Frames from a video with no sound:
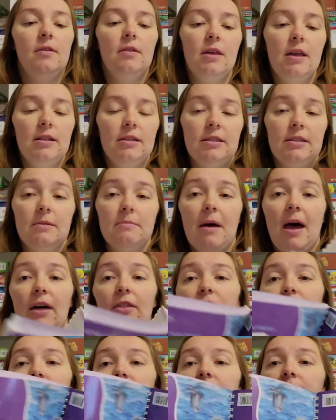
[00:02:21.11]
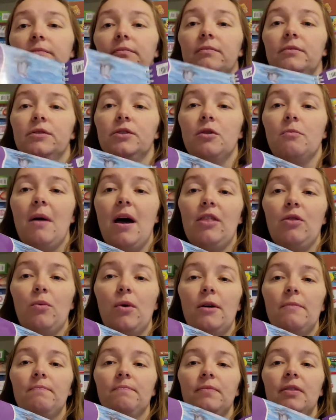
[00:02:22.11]
it's the math. So Math
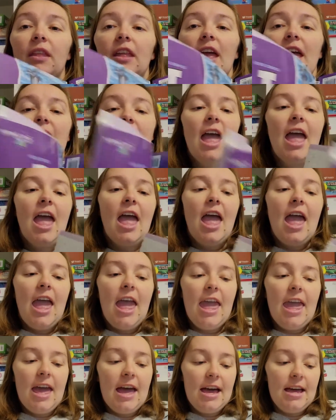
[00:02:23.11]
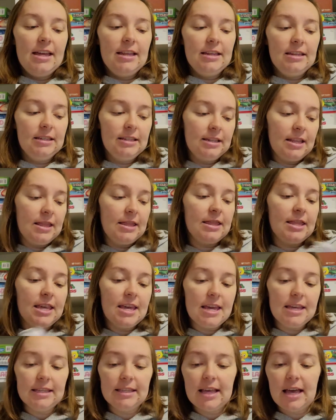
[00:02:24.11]
1. And
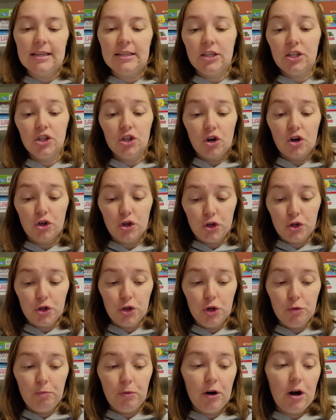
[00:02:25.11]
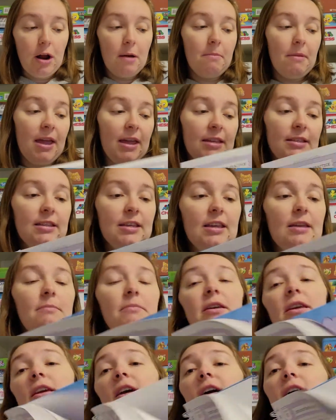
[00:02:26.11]
these lessons are super amazing
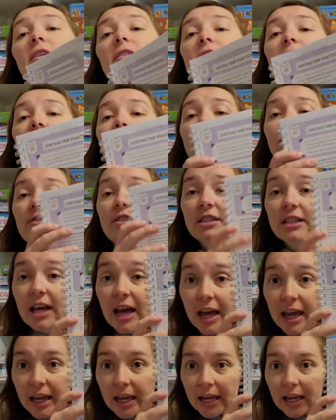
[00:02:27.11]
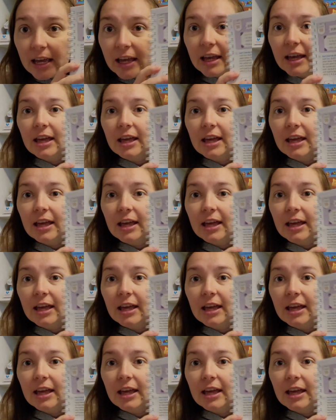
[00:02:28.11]
because there's like,